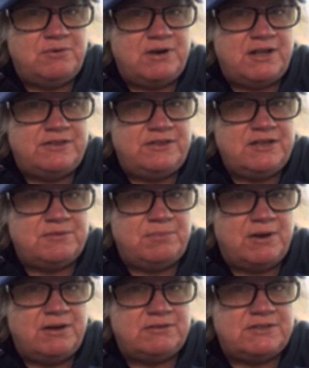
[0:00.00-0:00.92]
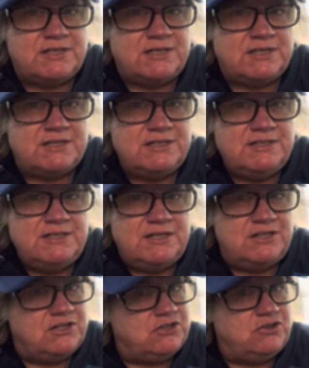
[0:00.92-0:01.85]
what I think about
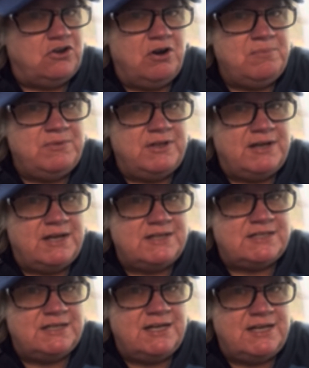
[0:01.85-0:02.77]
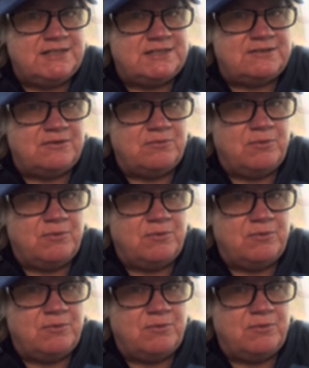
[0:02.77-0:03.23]
the garb that I selected,